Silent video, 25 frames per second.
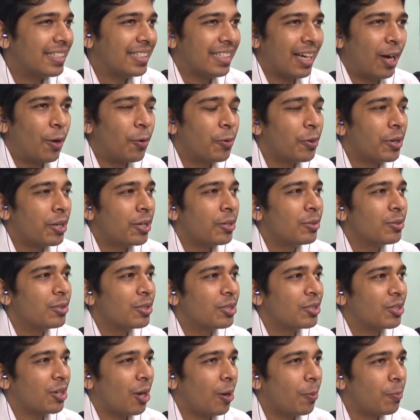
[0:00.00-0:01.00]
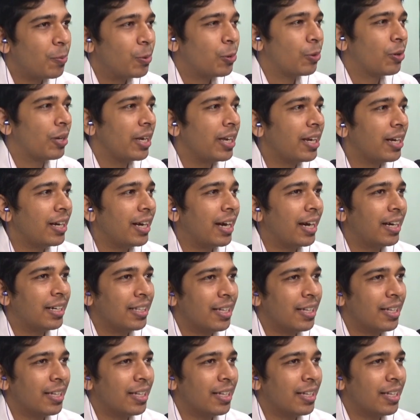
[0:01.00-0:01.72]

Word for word: How do you stop looking at